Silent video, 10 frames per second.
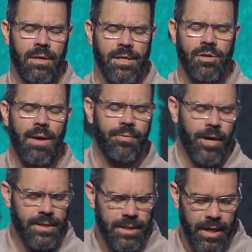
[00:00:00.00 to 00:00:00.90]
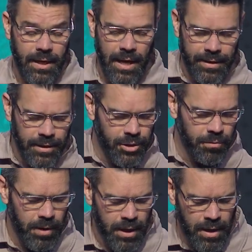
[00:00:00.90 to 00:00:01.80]
And so I pray today, God, that
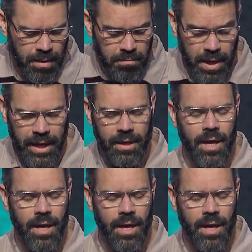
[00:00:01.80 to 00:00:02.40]
you would make